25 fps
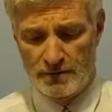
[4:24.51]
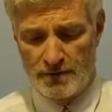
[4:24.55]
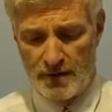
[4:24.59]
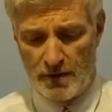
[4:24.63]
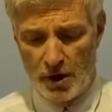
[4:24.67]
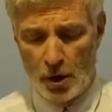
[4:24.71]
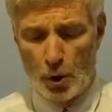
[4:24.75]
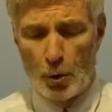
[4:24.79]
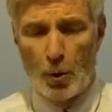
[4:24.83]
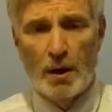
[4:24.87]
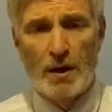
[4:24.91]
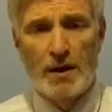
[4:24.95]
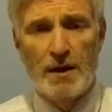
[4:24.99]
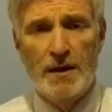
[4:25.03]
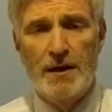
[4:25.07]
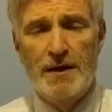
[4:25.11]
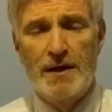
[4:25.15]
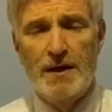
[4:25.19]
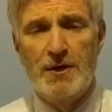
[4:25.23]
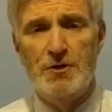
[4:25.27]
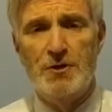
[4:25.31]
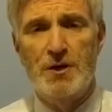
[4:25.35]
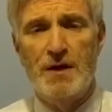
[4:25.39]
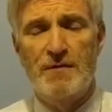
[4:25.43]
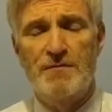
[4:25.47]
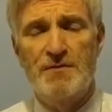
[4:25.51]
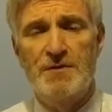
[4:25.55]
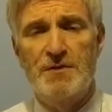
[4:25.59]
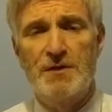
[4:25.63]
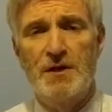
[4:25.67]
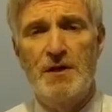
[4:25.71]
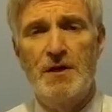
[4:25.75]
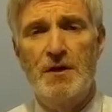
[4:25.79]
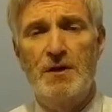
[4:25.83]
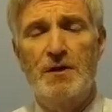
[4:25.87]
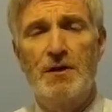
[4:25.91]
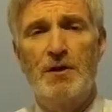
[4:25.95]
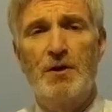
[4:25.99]
Very quickly, in case you haven't
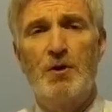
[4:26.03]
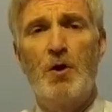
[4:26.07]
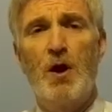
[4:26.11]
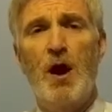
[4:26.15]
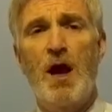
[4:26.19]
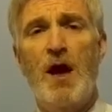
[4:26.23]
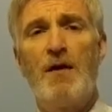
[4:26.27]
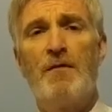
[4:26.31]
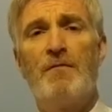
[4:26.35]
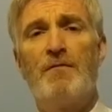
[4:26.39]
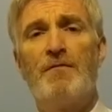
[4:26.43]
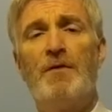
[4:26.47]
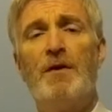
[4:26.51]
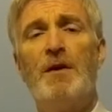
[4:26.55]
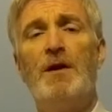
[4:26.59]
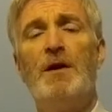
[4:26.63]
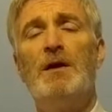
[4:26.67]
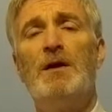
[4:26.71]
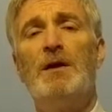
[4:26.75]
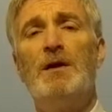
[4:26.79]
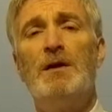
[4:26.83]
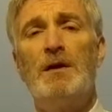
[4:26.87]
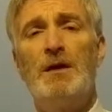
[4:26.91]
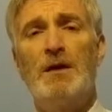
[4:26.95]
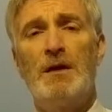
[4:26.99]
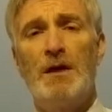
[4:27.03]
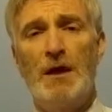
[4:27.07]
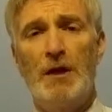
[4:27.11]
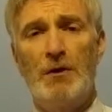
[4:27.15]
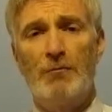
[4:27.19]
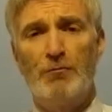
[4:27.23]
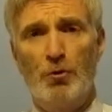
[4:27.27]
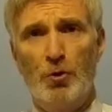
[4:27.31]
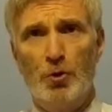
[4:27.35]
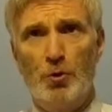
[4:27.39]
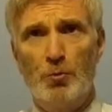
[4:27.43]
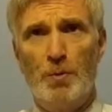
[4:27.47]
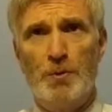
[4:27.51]
seen it, you have a
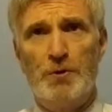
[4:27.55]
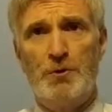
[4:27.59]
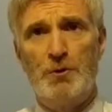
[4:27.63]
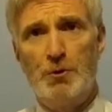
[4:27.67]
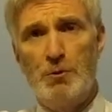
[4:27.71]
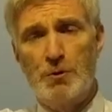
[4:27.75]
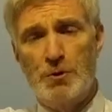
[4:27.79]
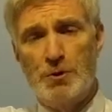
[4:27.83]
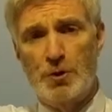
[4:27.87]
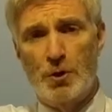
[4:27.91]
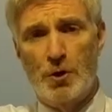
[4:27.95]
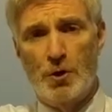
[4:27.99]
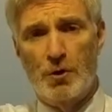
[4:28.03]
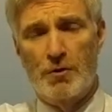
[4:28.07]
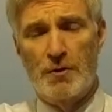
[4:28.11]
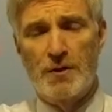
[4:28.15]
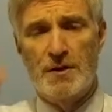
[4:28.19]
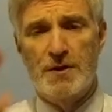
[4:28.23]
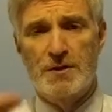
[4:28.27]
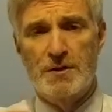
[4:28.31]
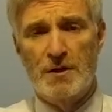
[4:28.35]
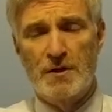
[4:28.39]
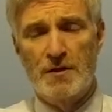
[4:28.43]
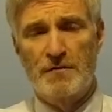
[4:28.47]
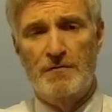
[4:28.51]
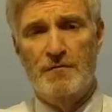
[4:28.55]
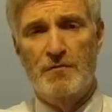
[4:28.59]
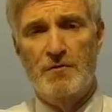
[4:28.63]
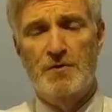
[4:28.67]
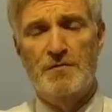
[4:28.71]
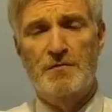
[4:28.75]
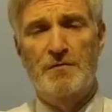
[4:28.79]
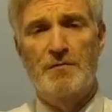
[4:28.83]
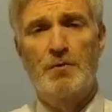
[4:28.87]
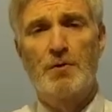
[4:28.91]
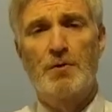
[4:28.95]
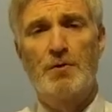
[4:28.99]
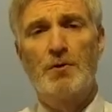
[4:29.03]
room with two stories. On the
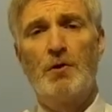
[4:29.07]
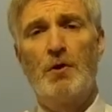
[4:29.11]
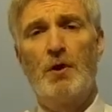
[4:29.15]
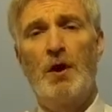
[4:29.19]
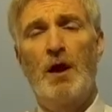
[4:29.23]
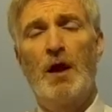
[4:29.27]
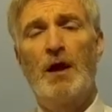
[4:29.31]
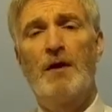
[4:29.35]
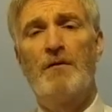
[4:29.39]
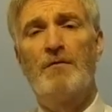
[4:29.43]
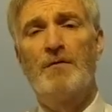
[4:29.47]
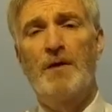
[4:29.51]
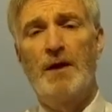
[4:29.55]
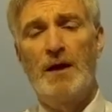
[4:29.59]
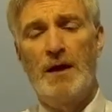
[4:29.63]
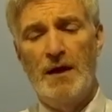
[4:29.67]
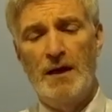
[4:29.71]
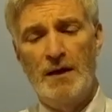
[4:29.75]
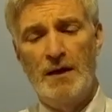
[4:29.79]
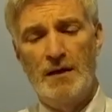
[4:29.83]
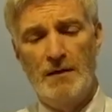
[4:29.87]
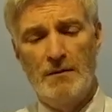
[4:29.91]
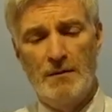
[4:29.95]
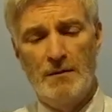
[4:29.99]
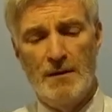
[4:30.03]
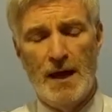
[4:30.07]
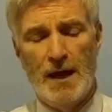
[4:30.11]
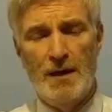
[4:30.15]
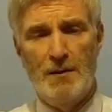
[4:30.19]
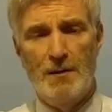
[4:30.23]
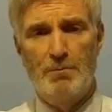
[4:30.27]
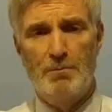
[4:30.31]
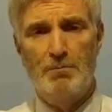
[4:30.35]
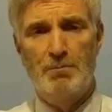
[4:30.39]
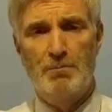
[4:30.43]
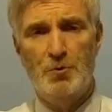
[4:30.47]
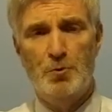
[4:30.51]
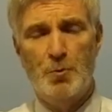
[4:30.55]
first floor, you have a
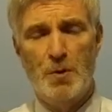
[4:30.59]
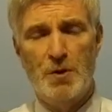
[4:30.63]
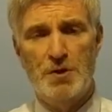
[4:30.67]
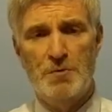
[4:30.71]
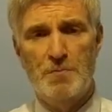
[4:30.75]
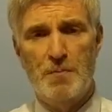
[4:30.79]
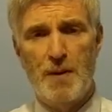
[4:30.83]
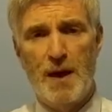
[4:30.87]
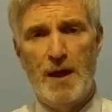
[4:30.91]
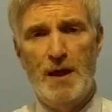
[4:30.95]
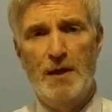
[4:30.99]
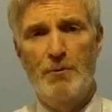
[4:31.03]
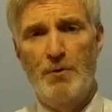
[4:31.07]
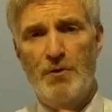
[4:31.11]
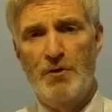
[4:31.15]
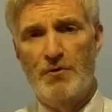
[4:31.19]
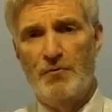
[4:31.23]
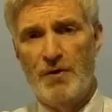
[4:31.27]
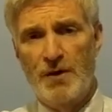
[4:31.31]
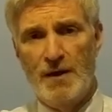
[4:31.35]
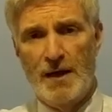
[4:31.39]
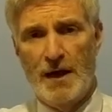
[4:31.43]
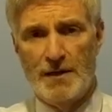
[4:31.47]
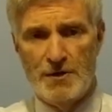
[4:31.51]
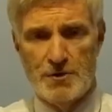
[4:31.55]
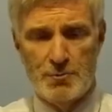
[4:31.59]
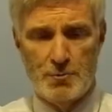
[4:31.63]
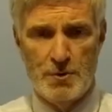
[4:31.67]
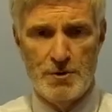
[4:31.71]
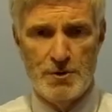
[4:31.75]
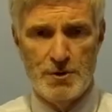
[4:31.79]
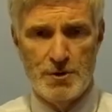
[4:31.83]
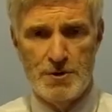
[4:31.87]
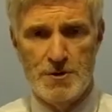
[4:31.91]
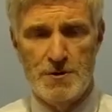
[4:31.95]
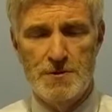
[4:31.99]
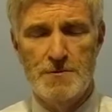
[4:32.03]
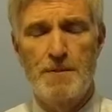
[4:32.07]
light switch panel with three light
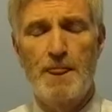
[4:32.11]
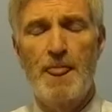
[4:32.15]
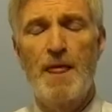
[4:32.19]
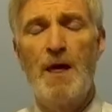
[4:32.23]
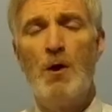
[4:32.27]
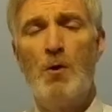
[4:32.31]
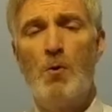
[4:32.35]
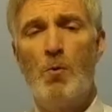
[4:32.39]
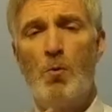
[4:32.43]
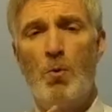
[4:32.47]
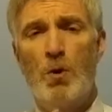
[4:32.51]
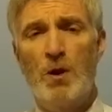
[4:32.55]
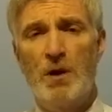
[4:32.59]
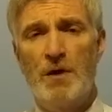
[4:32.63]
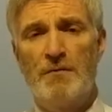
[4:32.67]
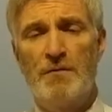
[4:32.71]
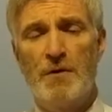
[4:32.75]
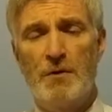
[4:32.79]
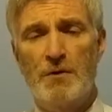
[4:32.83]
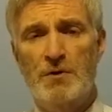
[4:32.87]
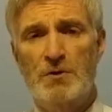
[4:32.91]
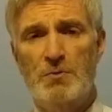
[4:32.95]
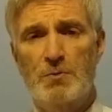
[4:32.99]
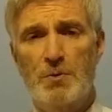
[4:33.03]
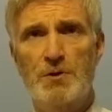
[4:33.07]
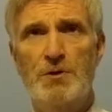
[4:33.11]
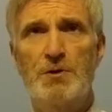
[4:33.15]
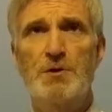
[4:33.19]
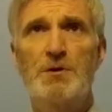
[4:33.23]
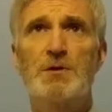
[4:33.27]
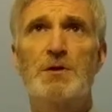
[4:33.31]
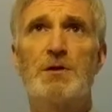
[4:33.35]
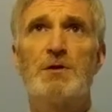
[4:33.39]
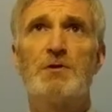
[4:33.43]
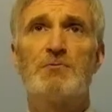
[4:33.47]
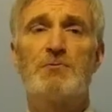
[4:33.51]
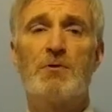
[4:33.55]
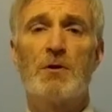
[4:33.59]
switches. One of those
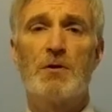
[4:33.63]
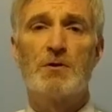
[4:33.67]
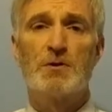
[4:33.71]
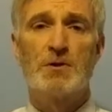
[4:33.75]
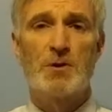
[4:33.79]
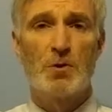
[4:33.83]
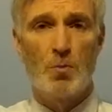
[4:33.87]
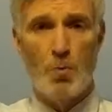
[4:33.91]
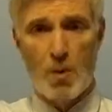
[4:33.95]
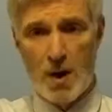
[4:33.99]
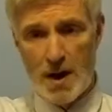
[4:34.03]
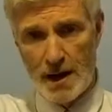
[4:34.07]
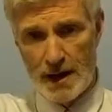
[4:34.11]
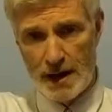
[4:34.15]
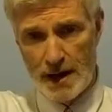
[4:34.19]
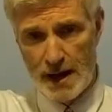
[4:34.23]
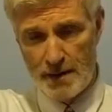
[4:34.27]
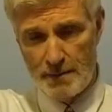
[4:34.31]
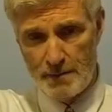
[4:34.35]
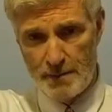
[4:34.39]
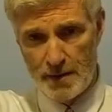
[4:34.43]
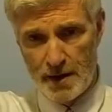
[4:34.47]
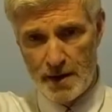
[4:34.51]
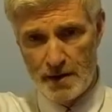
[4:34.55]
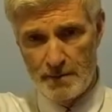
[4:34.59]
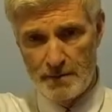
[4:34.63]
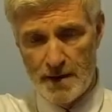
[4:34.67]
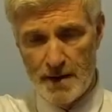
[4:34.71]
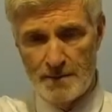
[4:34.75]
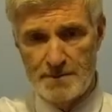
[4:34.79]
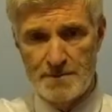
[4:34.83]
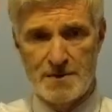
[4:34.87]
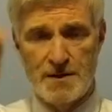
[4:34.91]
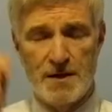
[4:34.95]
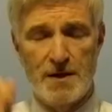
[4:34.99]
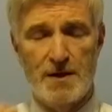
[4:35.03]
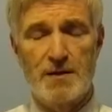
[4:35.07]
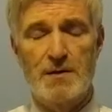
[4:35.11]
switches controls the one light bulb
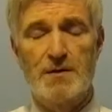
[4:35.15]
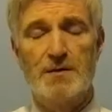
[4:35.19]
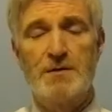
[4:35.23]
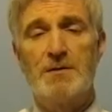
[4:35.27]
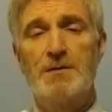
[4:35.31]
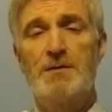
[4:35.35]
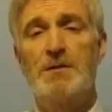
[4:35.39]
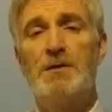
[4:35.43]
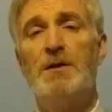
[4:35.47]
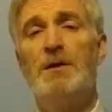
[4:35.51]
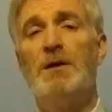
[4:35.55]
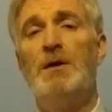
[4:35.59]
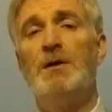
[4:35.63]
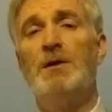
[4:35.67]
upstairs.